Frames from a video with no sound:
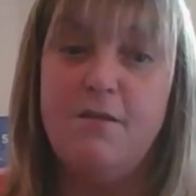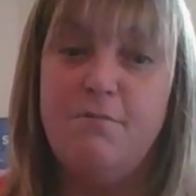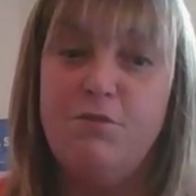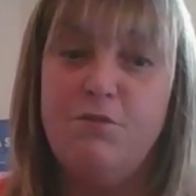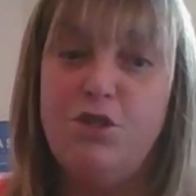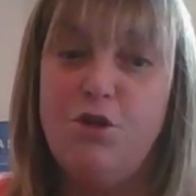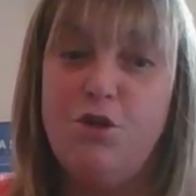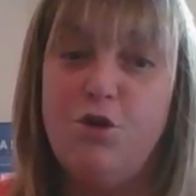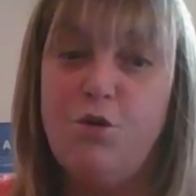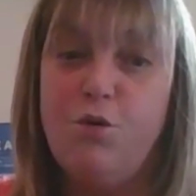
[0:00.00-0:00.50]

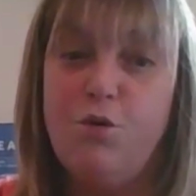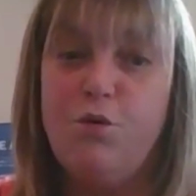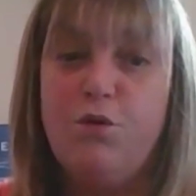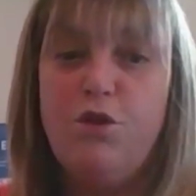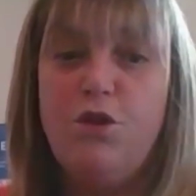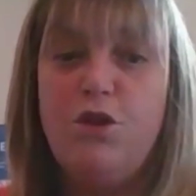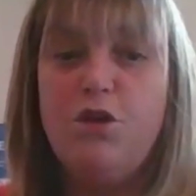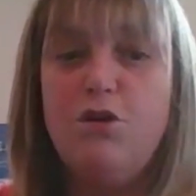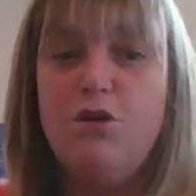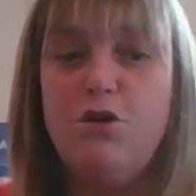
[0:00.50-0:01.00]

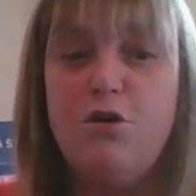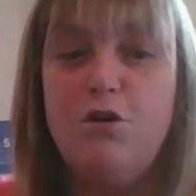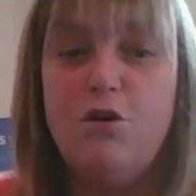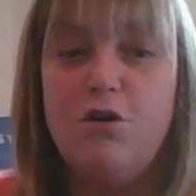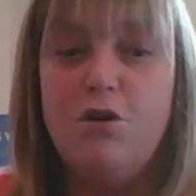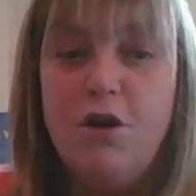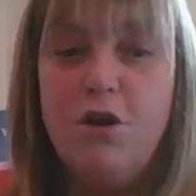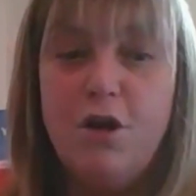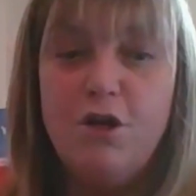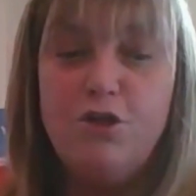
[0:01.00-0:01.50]
So
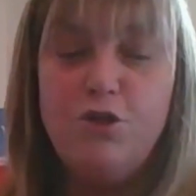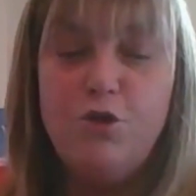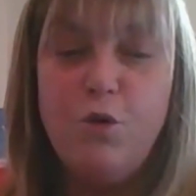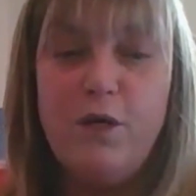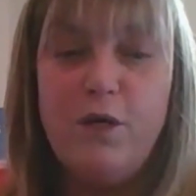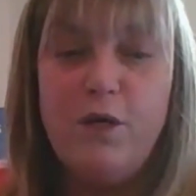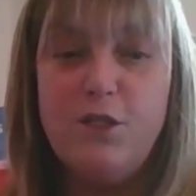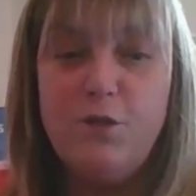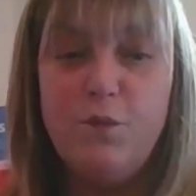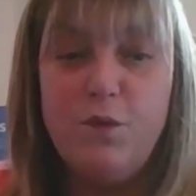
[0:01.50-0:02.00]
their
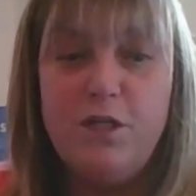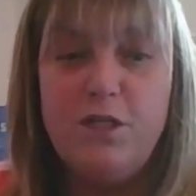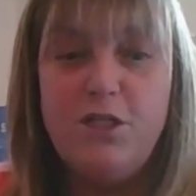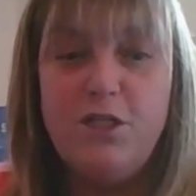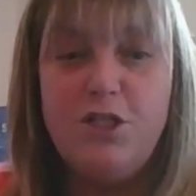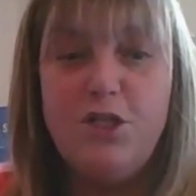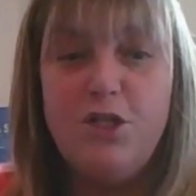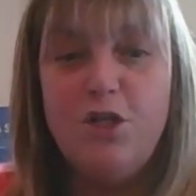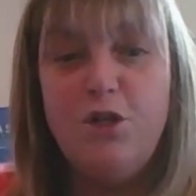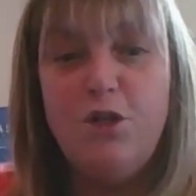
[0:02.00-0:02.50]
choice
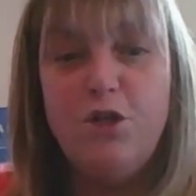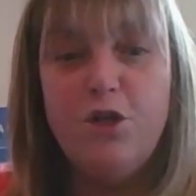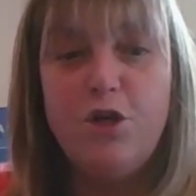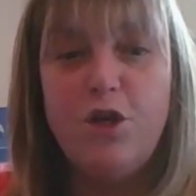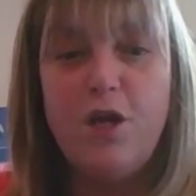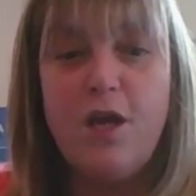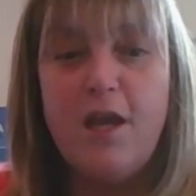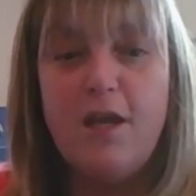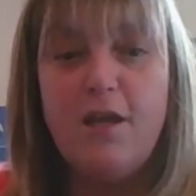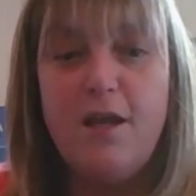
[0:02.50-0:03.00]
was to
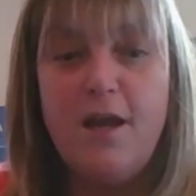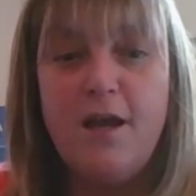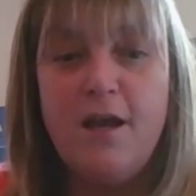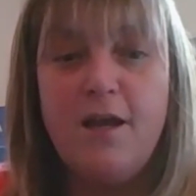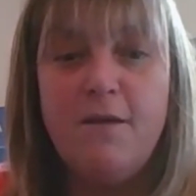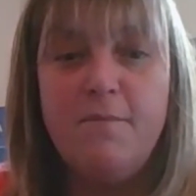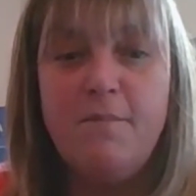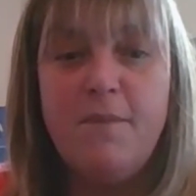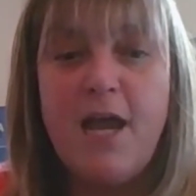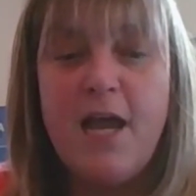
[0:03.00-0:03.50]
look
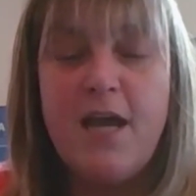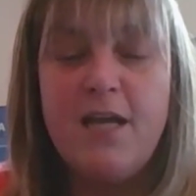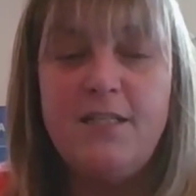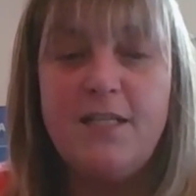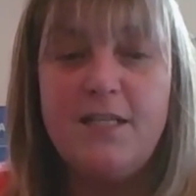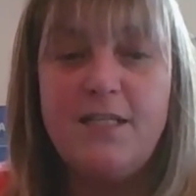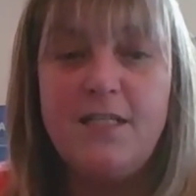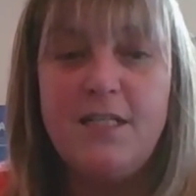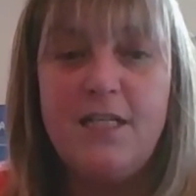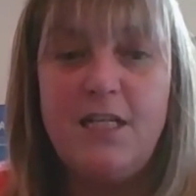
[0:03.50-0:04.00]
at
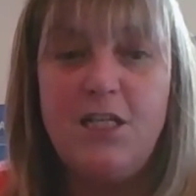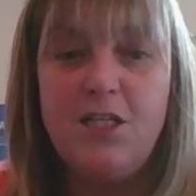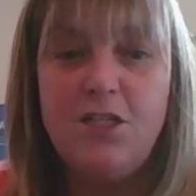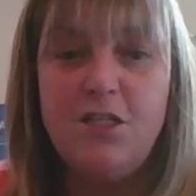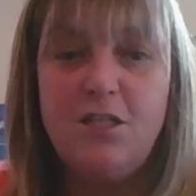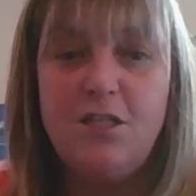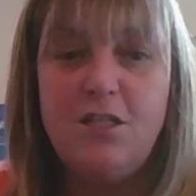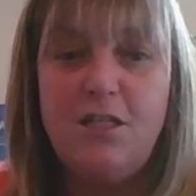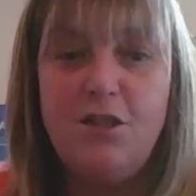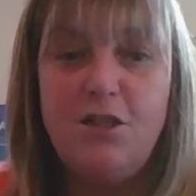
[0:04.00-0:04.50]

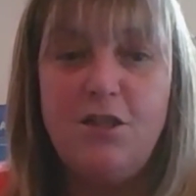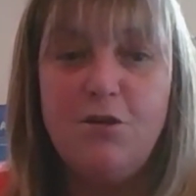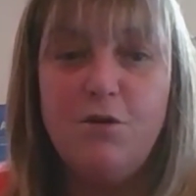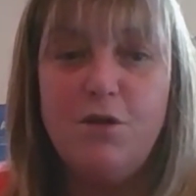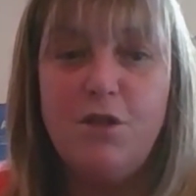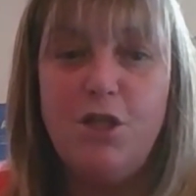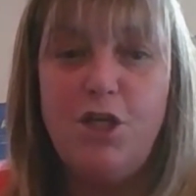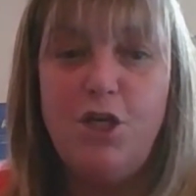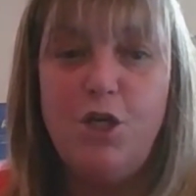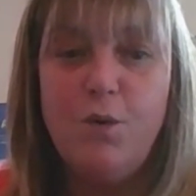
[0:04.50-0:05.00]
destinations either
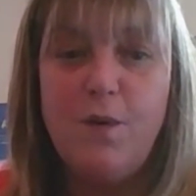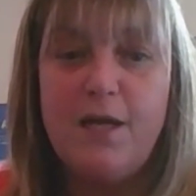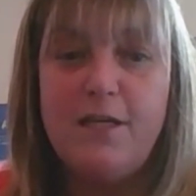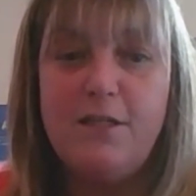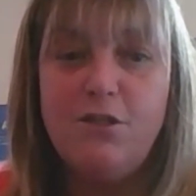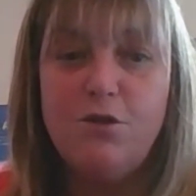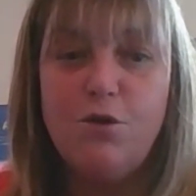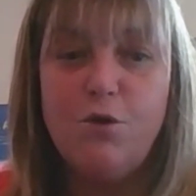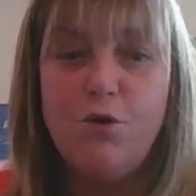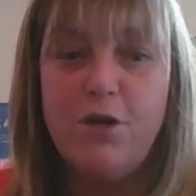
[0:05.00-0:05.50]
in the
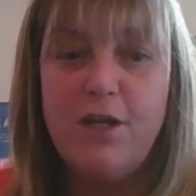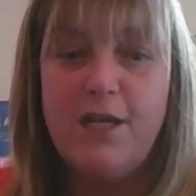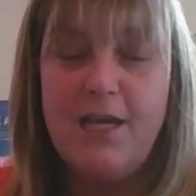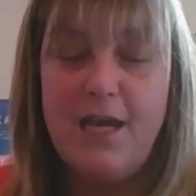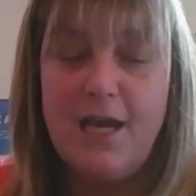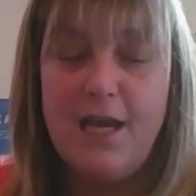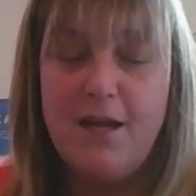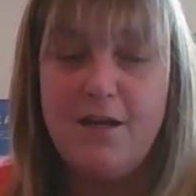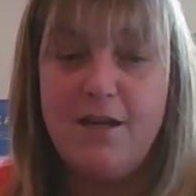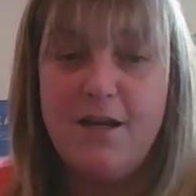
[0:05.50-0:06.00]
US or in
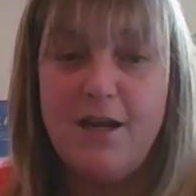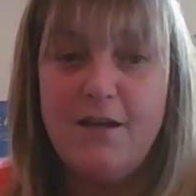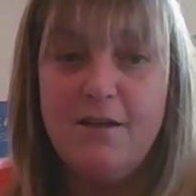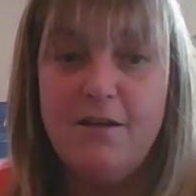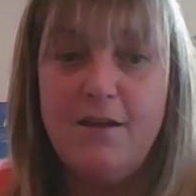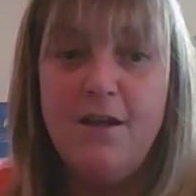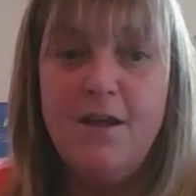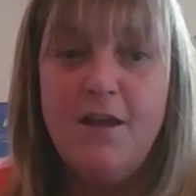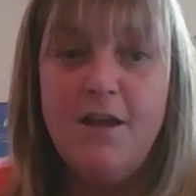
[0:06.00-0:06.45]
Canada.